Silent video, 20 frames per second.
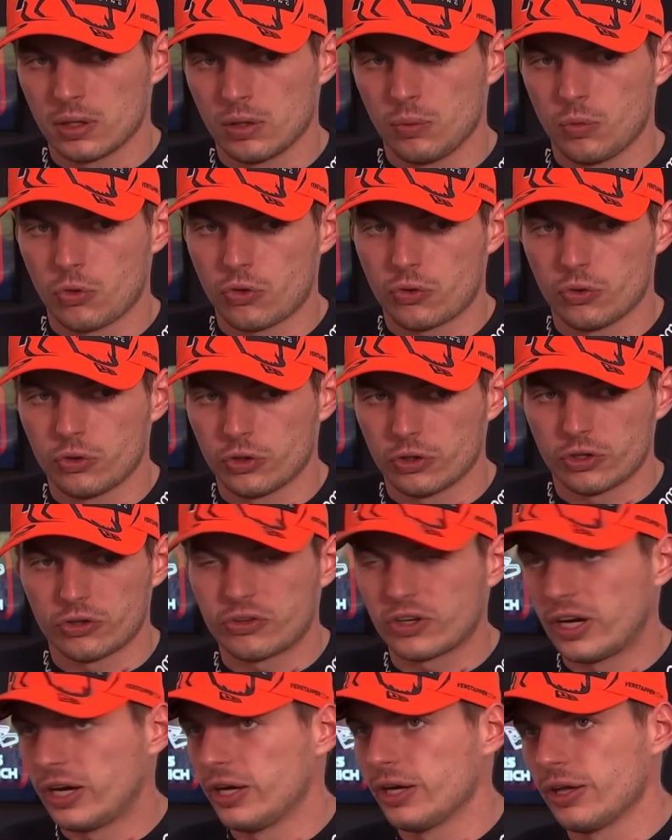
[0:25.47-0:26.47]
It was good on
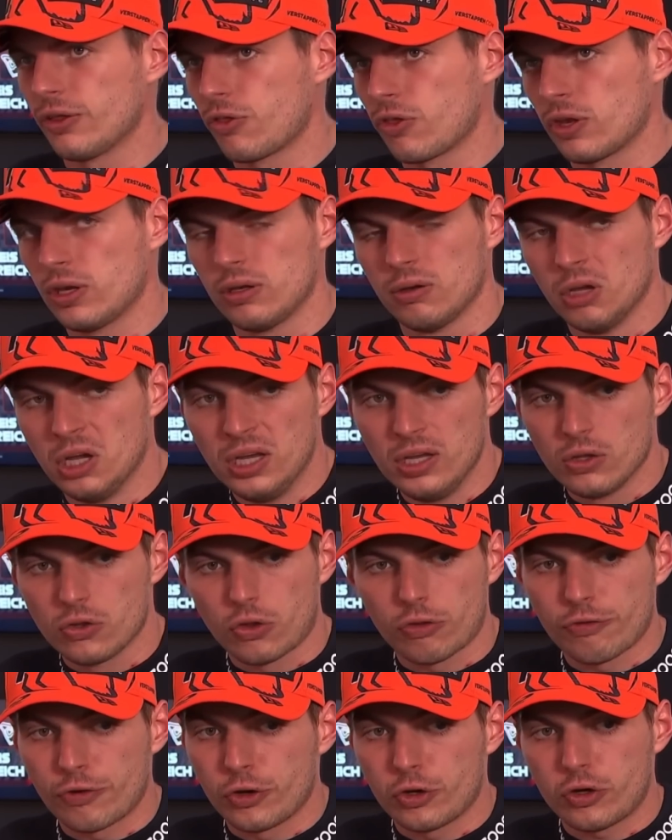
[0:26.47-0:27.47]
the tyres and
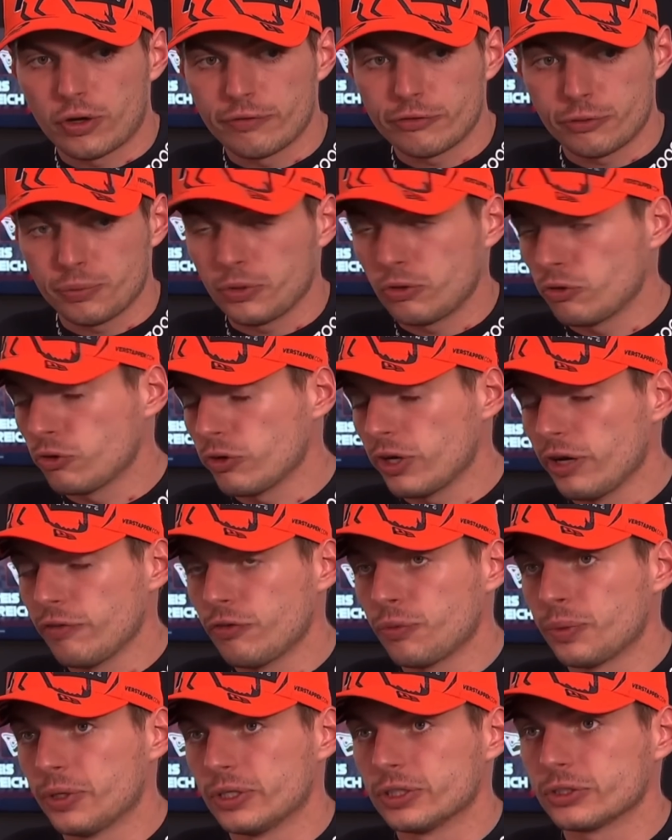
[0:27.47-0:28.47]
just very comfortable to
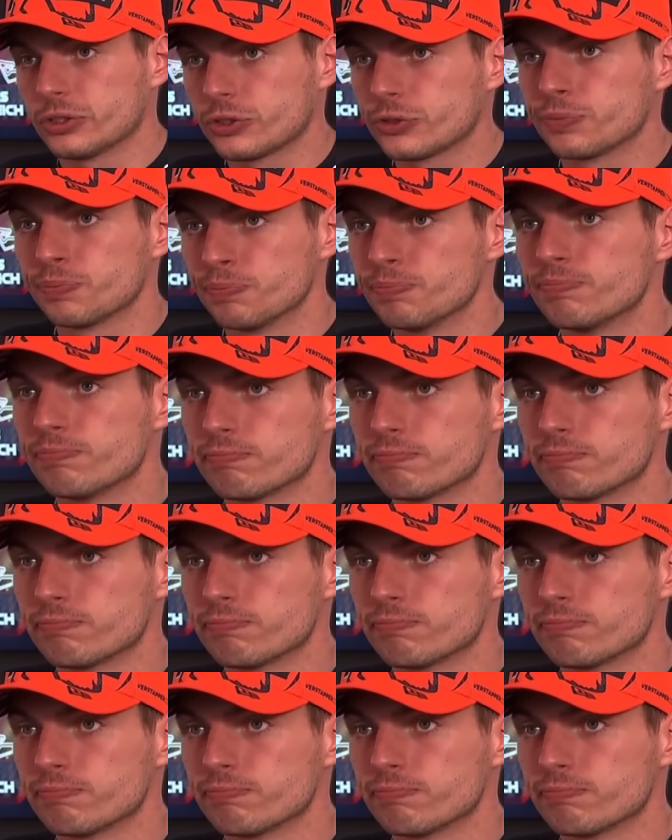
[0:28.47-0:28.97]
drive, to be honest.